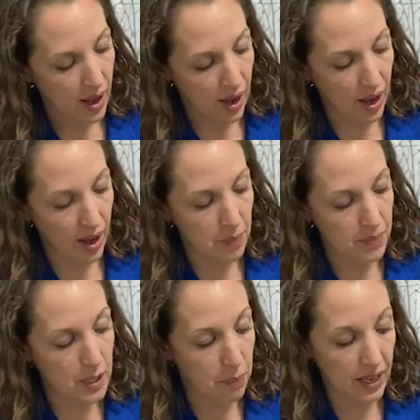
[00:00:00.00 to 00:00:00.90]

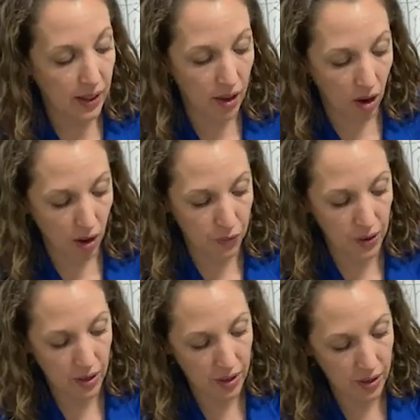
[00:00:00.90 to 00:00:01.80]
To peel it off,
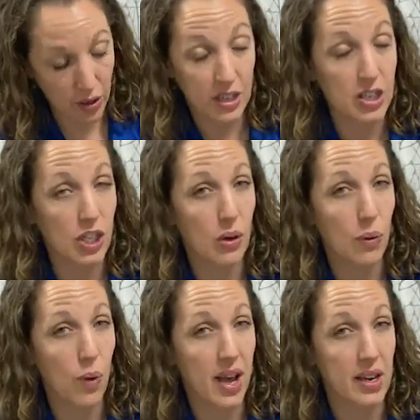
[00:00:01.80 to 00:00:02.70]
you can do
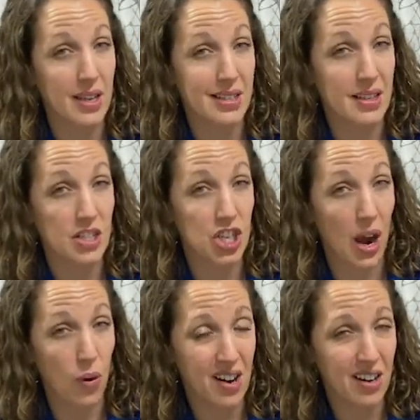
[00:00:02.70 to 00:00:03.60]
it when it's in the
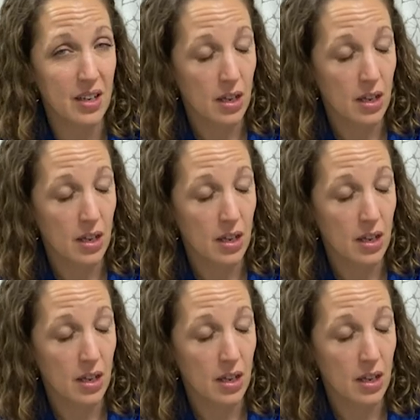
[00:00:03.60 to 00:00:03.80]
shower.